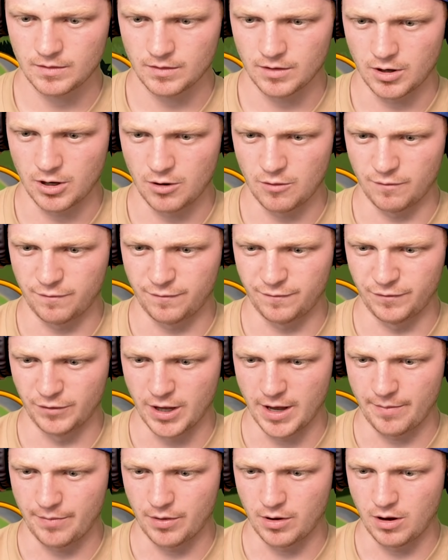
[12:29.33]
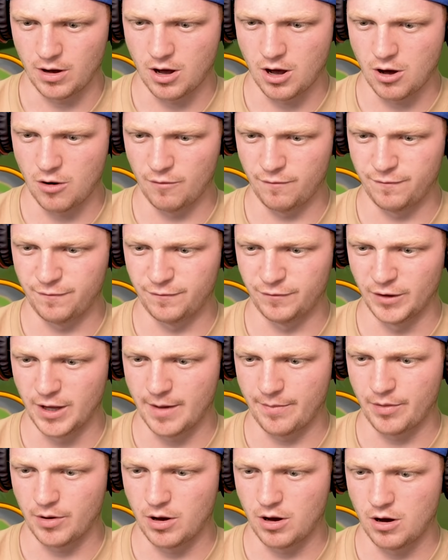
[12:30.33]
Oh, flip. Oh,
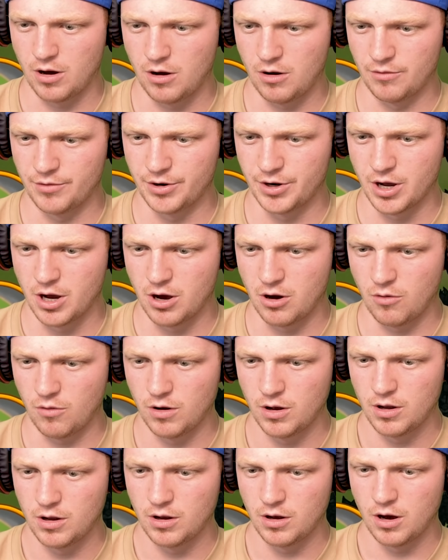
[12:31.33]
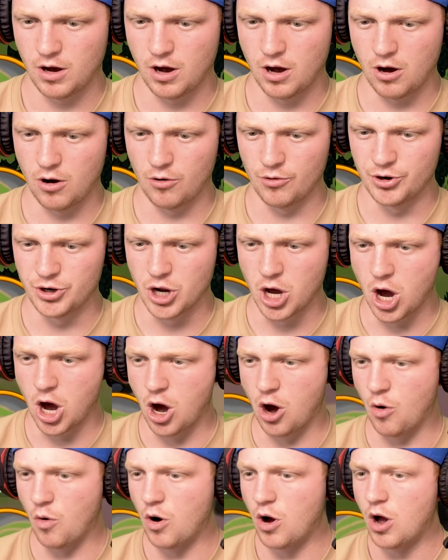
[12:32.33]
flip. Oh, no. Oh,
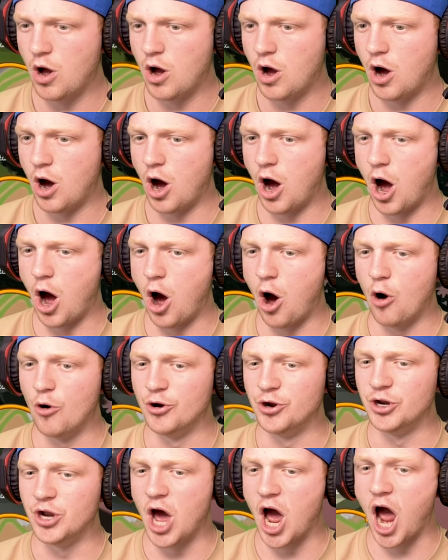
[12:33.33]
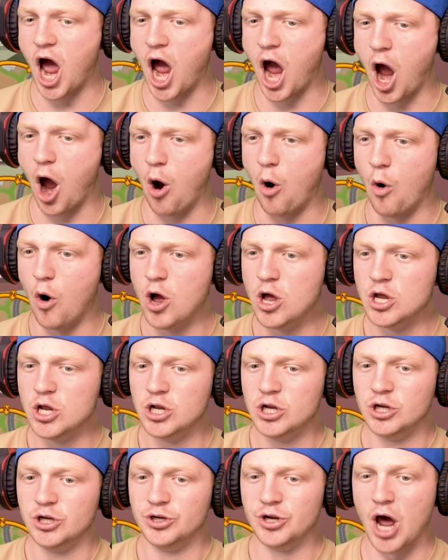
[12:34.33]
no. Oh, no.
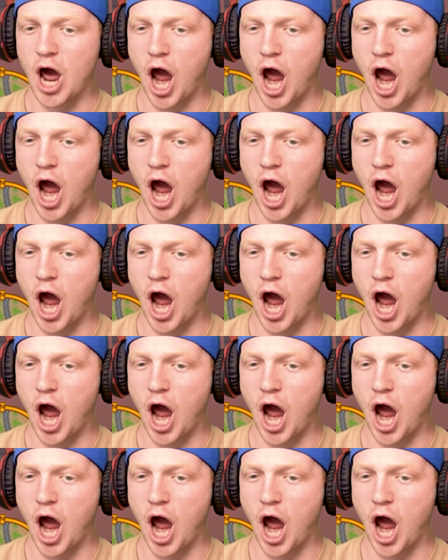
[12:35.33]
No!